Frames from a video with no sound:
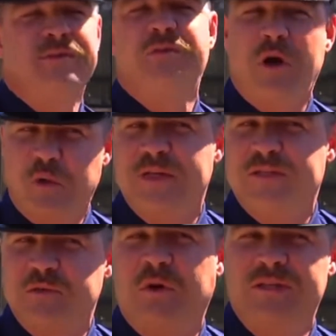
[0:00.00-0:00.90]

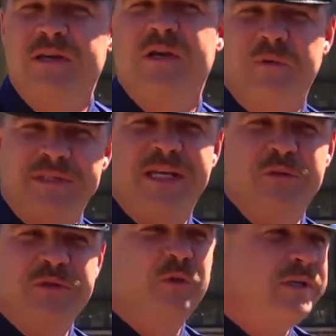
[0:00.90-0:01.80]
prosecutor's theory
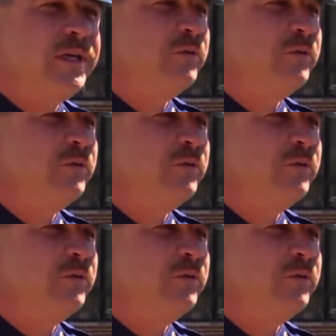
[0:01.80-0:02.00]
that they